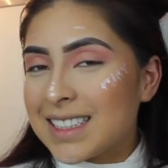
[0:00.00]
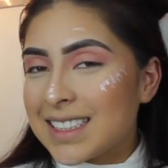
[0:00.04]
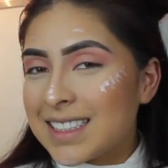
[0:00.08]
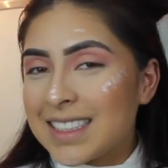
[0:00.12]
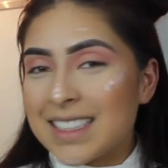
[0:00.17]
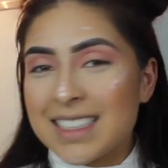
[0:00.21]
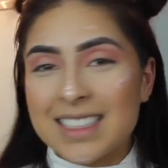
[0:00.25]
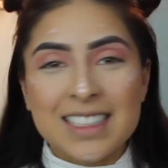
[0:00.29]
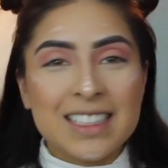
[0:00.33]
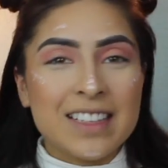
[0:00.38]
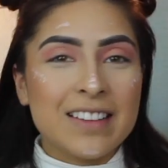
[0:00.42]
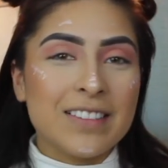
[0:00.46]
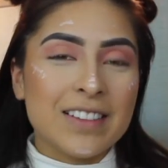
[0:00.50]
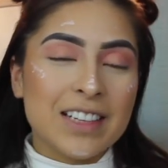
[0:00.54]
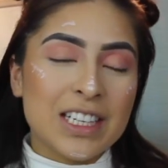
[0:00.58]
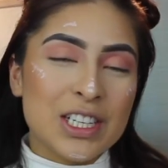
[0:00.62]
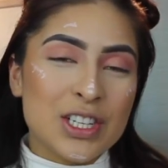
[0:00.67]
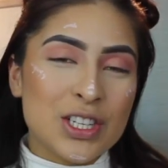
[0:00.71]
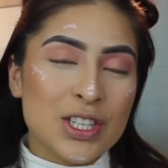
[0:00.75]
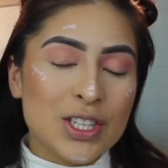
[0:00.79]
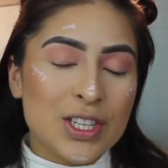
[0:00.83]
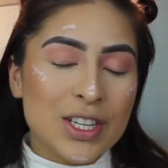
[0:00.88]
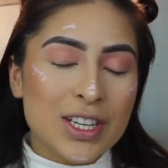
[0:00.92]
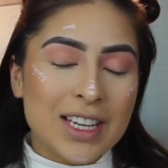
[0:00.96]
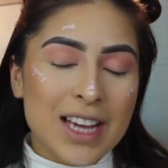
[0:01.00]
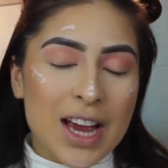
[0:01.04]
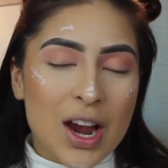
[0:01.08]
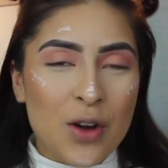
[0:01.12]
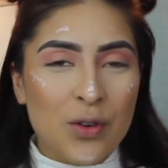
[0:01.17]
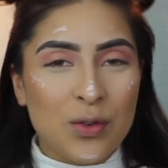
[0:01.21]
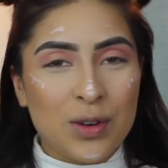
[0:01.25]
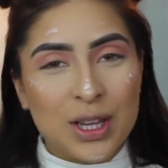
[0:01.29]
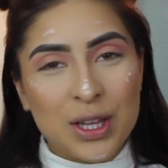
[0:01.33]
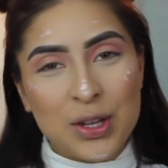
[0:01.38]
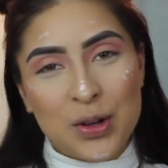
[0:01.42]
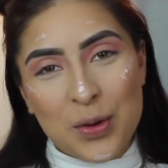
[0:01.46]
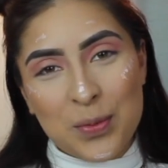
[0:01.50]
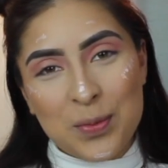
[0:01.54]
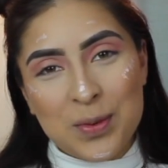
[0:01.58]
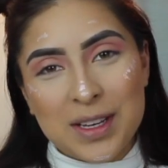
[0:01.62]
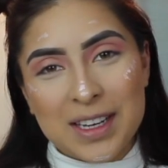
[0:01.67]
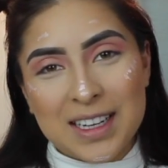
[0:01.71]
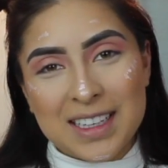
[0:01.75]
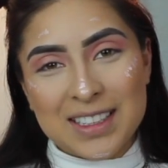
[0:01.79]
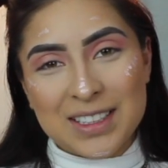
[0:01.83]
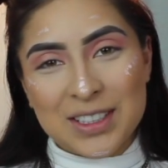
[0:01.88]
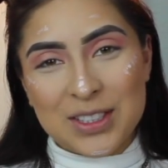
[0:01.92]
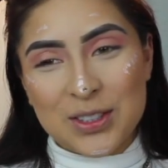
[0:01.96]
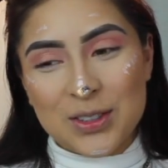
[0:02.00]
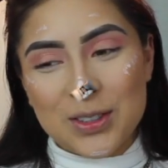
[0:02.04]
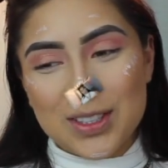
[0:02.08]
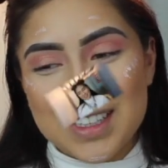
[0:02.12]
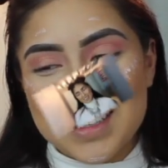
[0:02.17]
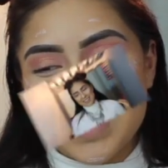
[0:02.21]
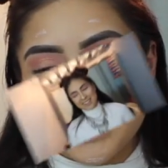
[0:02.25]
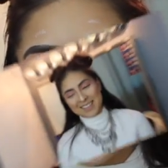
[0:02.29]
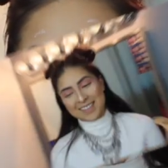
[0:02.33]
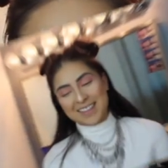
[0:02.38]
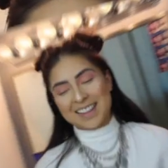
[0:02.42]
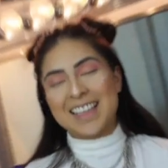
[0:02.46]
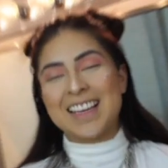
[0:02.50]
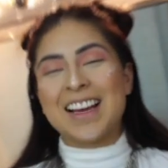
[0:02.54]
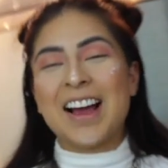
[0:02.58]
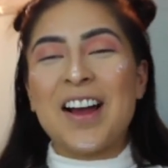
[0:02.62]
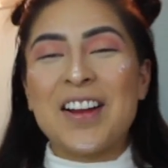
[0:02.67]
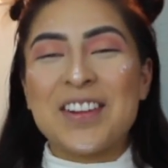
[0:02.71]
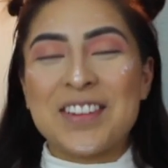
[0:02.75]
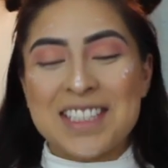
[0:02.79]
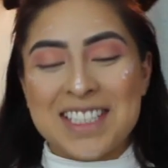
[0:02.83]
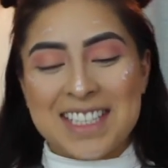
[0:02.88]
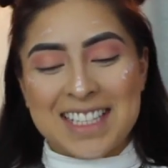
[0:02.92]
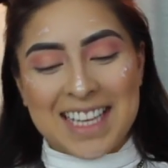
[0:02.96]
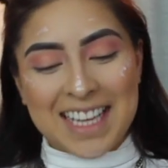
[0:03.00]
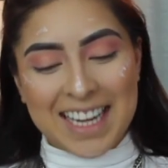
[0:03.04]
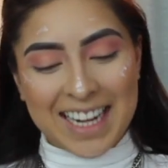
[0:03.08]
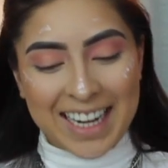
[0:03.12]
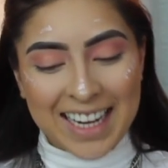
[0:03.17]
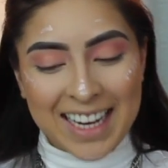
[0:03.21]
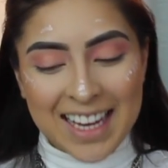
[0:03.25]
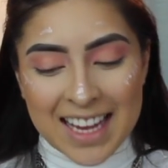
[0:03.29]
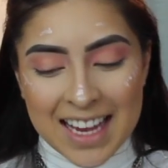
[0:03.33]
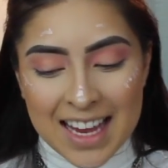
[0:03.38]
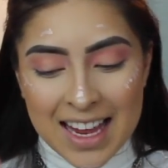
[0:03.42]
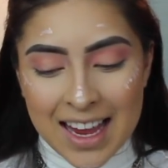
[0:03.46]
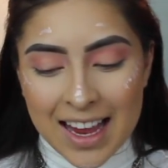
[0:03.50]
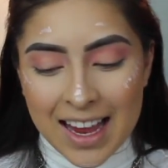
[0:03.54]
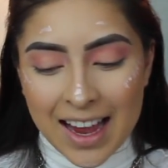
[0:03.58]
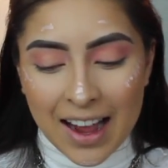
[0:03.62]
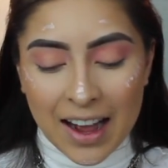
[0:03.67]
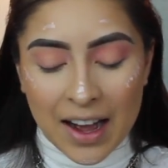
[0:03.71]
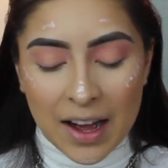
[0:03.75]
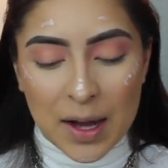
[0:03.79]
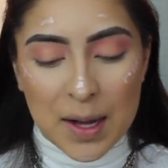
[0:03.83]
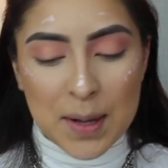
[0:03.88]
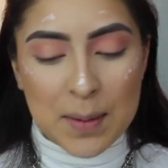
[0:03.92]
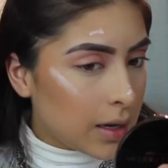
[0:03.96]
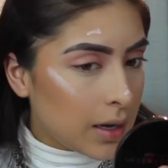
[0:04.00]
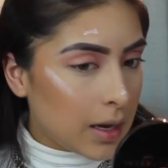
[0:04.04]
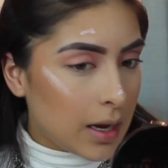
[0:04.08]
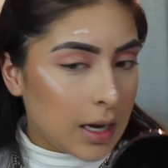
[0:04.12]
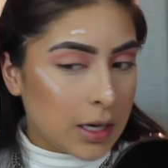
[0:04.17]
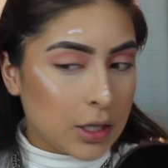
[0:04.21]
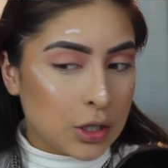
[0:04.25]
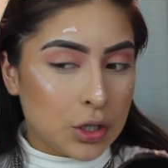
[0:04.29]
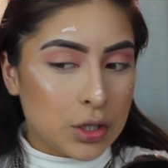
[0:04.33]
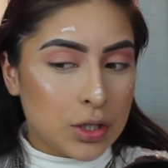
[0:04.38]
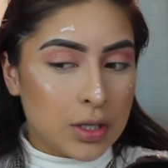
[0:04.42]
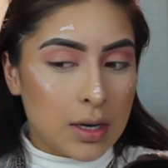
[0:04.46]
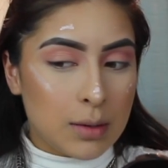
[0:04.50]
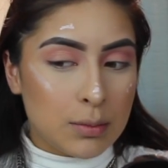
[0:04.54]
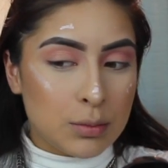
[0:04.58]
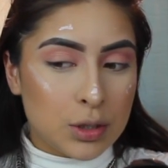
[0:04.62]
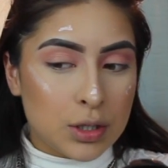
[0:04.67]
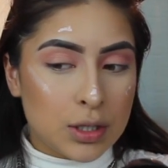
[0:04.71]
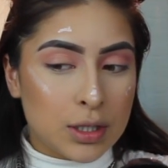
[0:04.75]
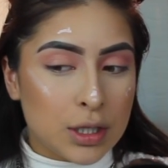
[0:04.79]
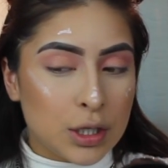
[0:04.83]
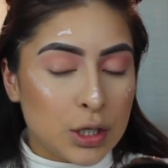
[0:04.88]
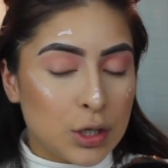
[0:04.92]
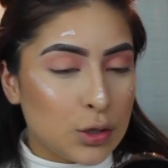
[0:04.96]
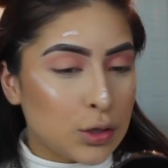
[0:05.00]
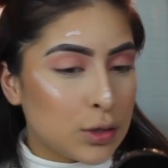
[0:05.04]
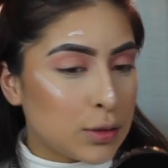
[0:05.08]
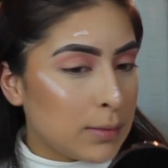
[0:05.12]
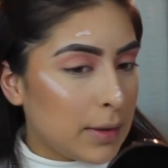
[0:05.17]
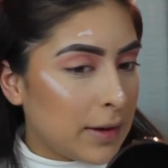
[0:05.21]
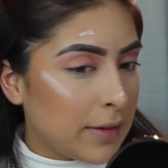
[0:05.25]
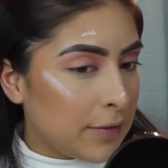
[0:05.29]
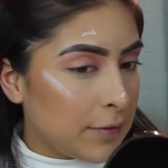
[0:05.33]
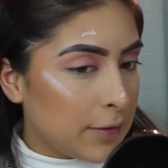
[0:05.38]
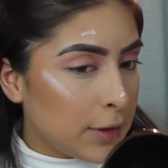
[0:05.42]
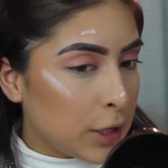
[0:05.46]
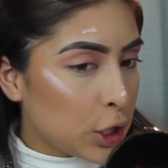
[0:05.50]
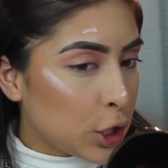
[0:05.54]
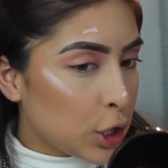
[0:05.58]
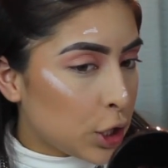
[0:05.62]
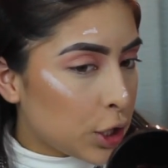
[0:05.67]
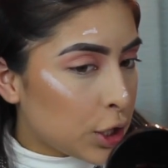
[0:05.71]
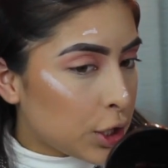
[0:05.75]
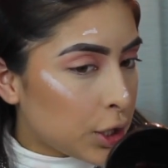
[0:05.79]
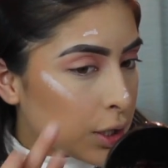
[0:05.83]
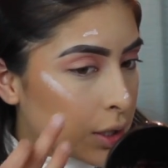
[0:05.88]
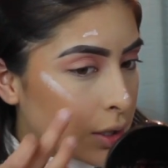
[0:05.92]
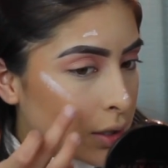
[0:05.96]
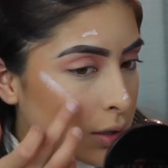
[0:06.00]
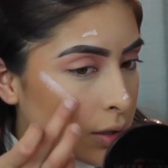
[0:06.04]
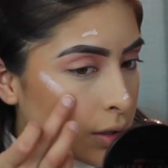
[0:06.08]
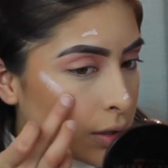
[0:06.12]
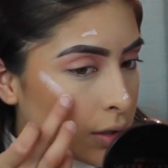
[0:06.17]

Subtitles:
this is the finished look. I really hope you guys enjoyed. I'm just kidding. Actually, I'm just going to use my finger